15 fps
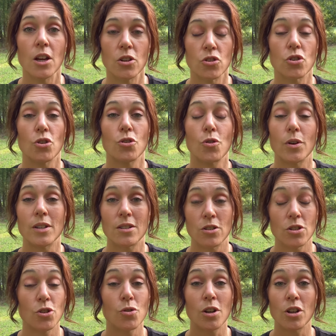So you're going
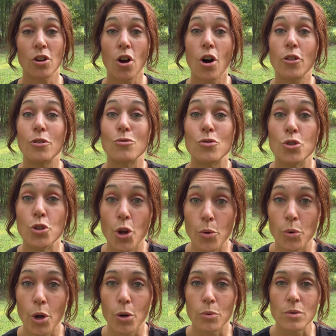to, you can call those
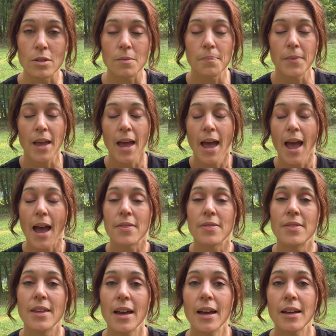no-nos. And
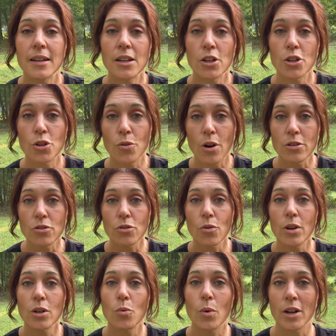then you're also
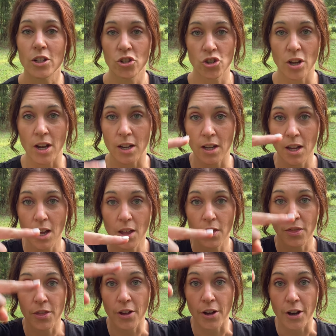going to want to check
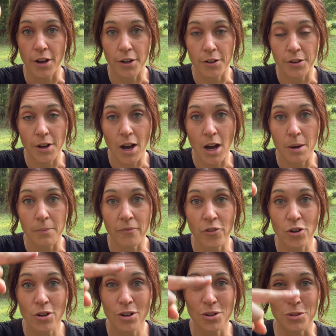the um,
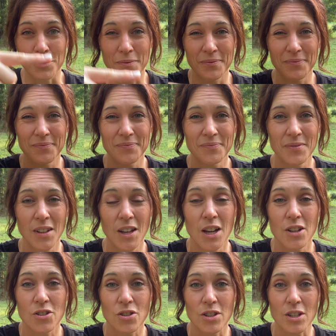vertical.
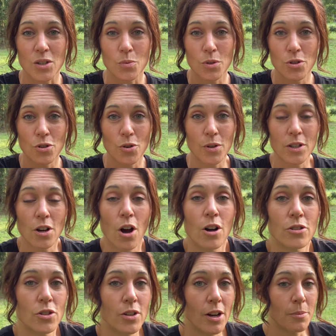So this one you're going to
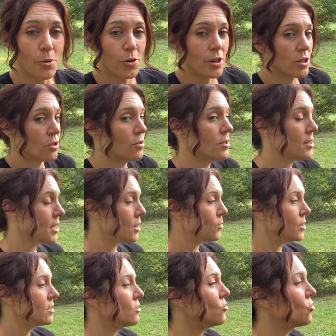also, now I'm going to turn
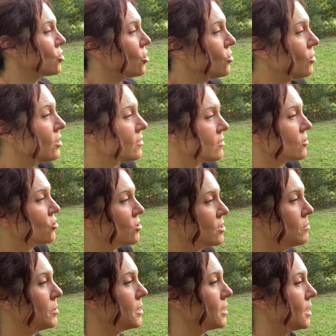sideways and show you this just a
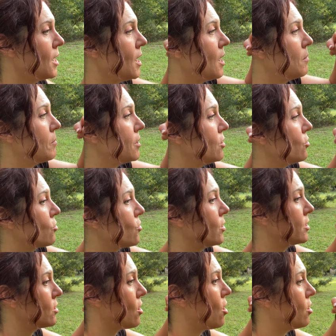bit, but you're going
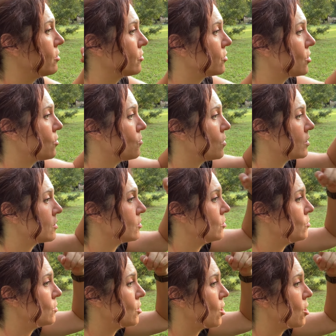to also want to do
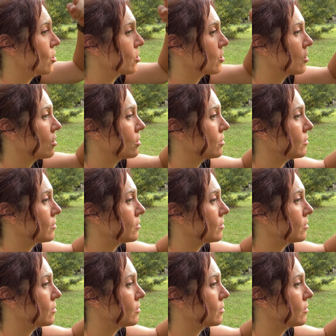an arc.